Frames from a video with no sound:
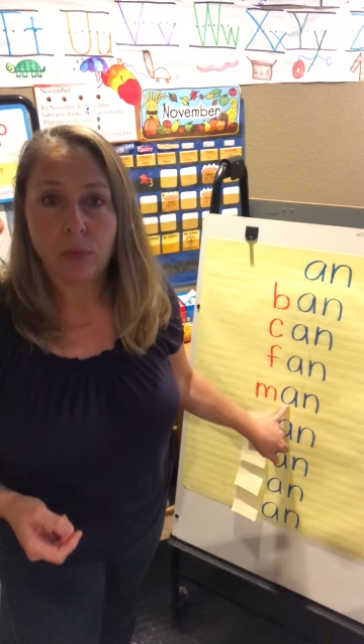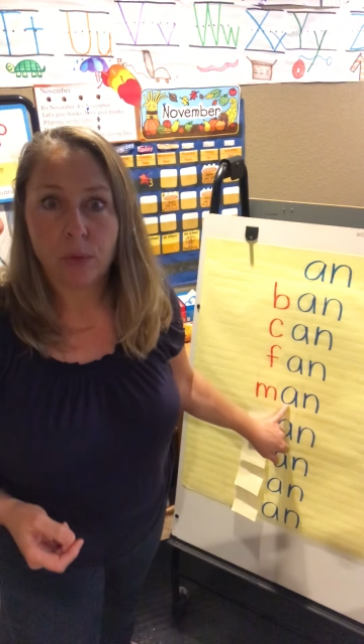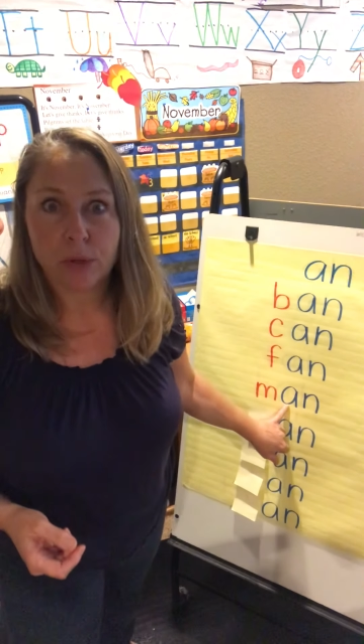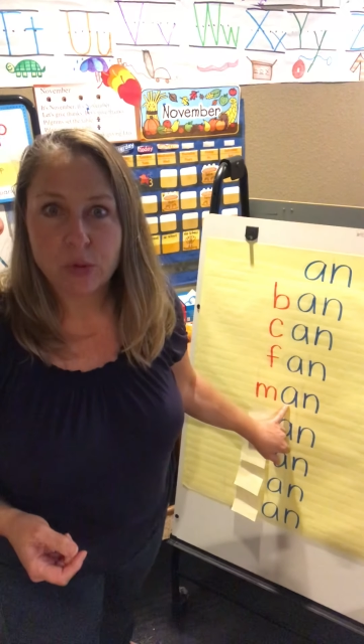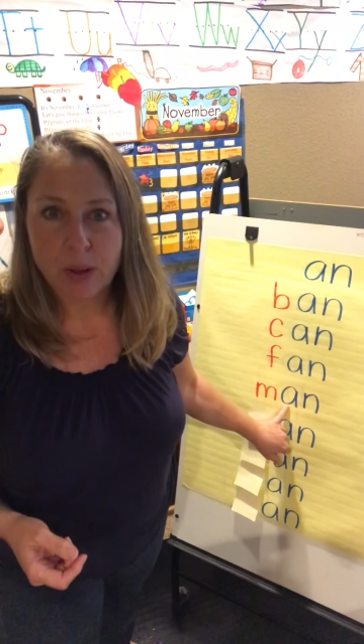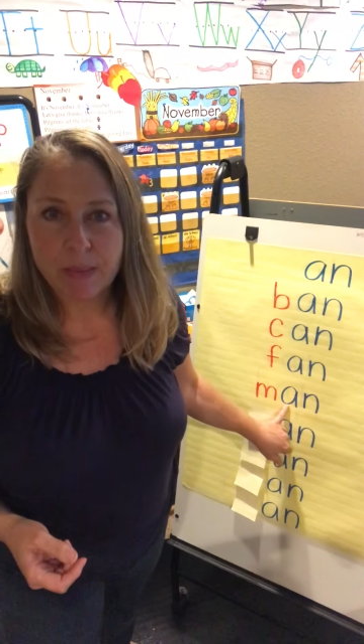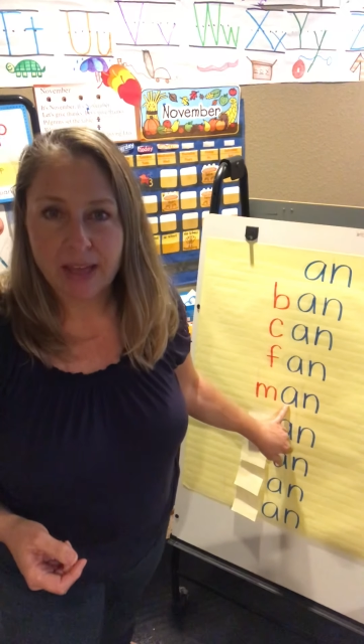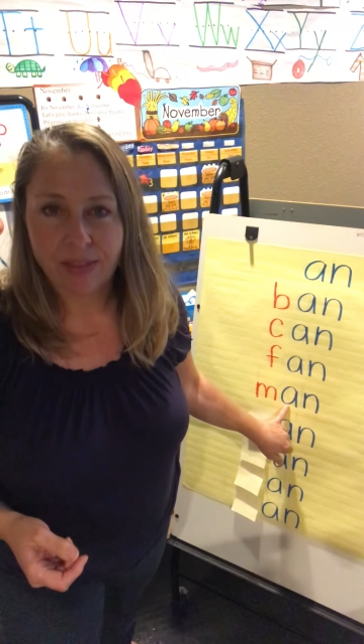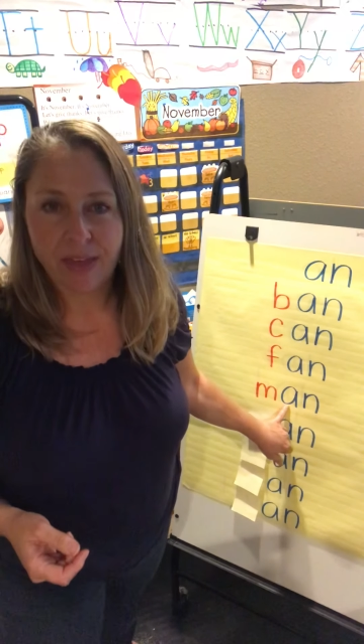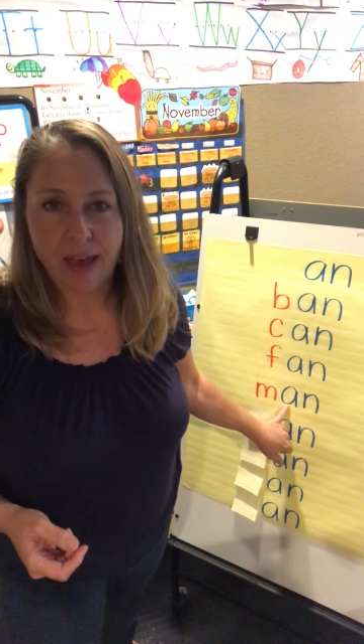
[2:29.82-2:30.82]
What word do I
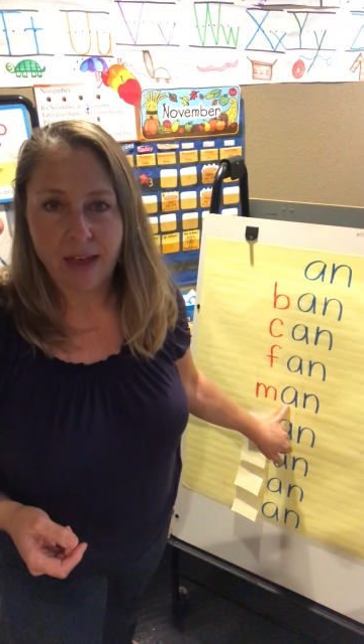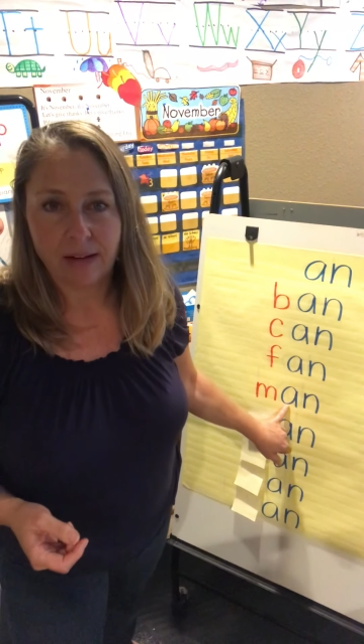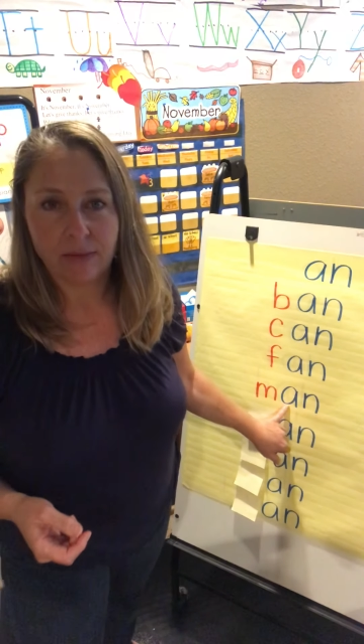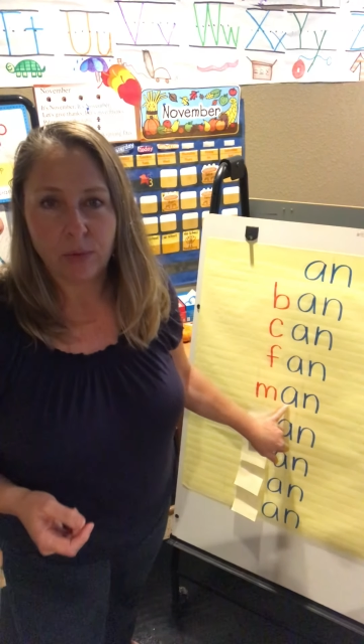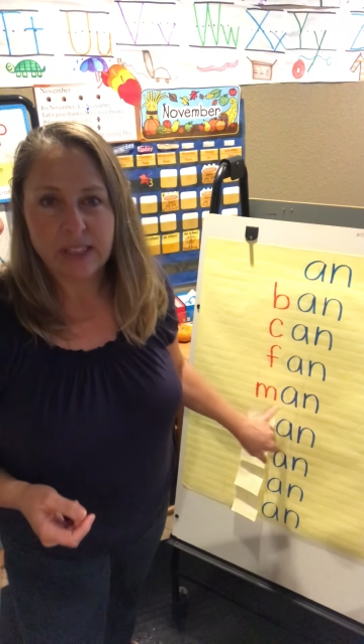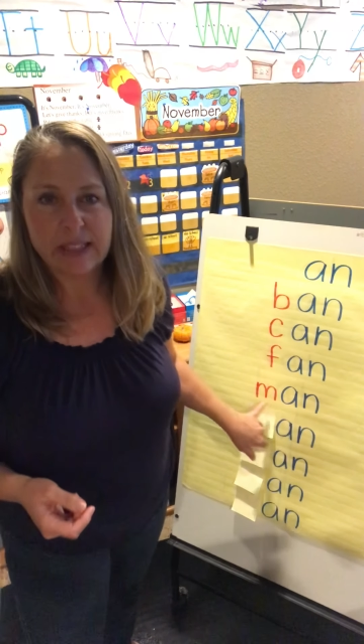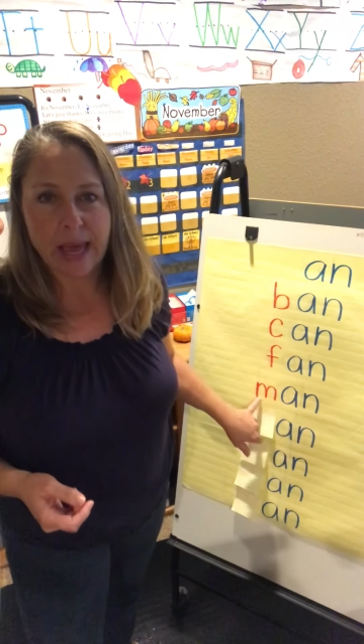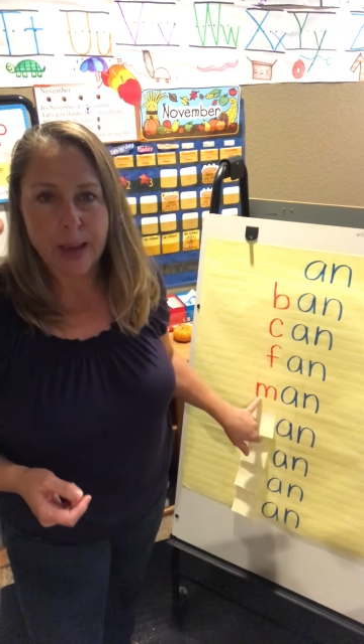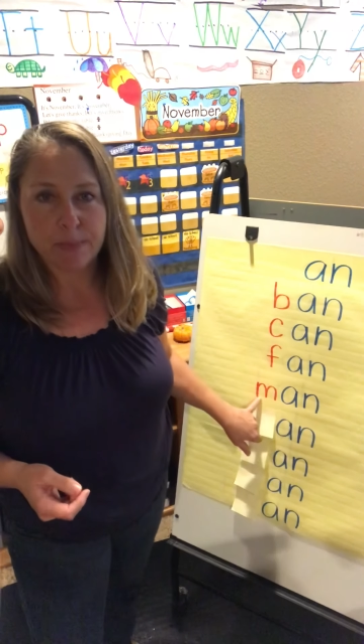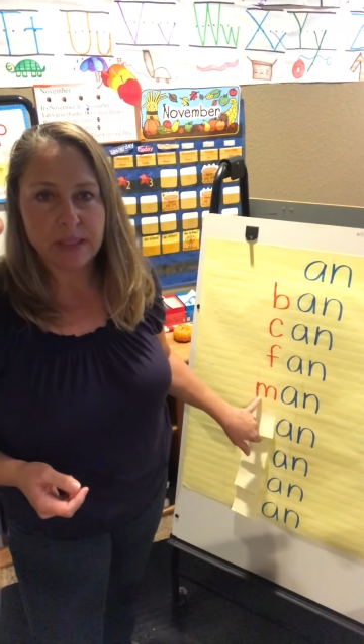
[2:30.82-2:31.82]
make then? What does
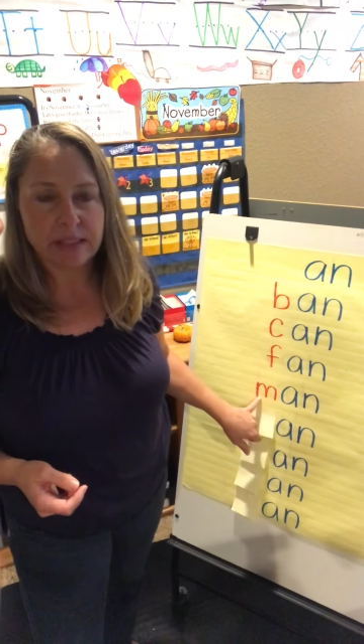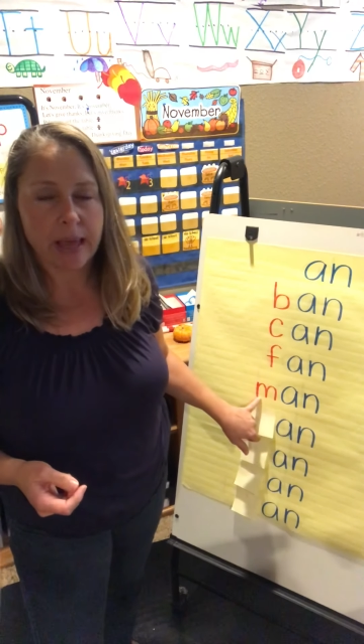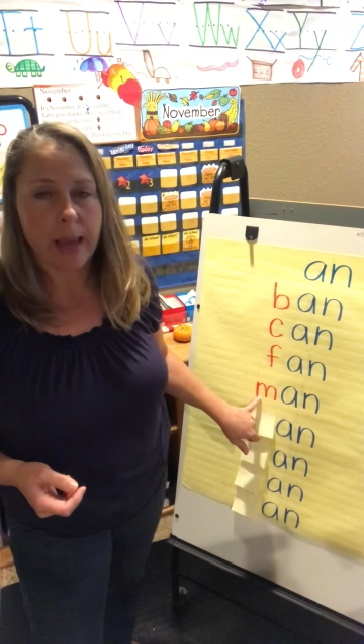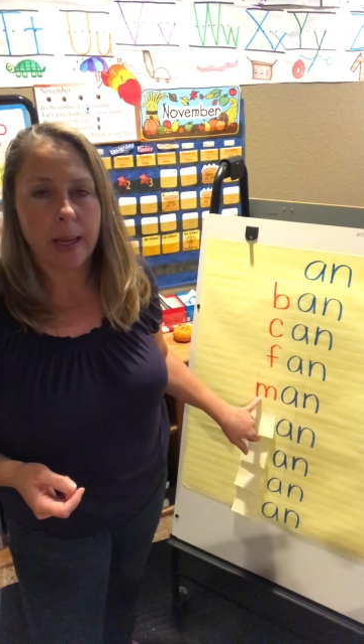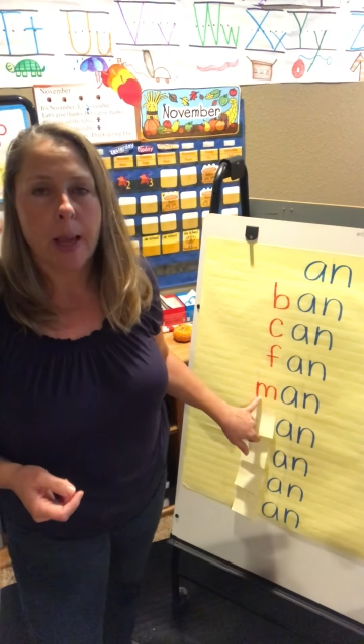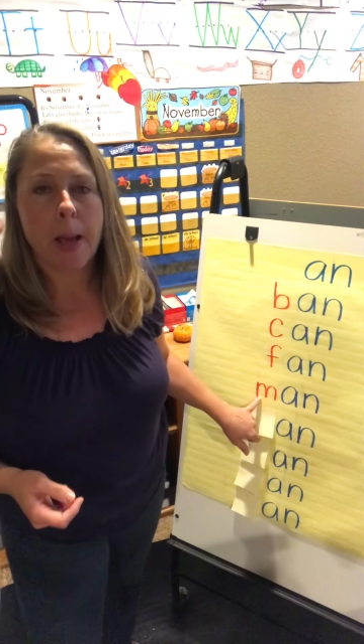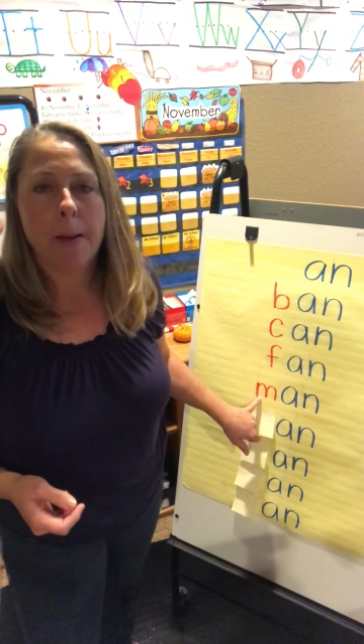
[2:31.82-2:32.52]
M say?